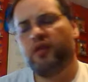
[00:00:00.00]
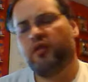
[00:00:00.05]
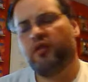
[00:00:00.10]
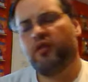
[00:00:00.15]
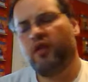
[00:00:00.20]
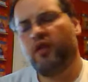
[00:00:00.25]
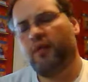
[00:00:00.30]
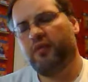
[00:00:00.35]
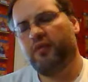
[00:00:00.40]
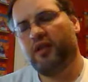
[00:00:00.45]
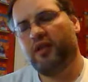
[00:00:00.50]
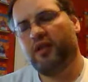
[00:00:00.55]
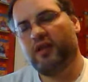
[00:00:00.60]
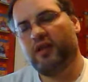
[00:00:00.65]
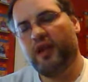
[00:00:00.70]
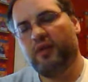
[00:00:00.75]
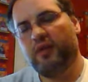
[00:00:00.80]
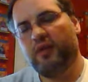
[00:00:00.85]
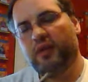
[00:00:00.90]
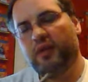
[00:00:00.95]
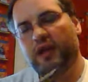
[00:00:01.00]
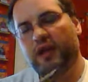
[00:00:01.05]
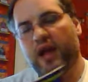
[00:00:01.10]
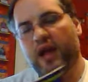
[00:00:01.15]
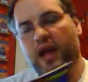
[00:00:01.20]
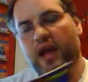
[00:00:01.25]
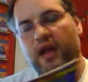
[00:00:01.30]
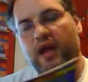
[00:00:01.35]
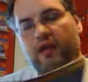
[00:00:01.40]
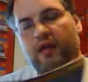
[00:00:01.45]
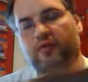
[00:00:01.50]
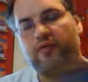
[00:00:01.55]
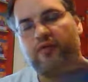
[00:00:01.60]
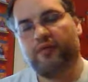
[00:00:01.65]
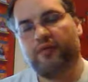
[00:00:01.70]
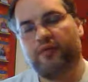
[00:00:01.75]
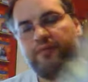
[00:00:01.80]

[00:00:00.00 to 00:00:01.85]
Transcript: Up today we have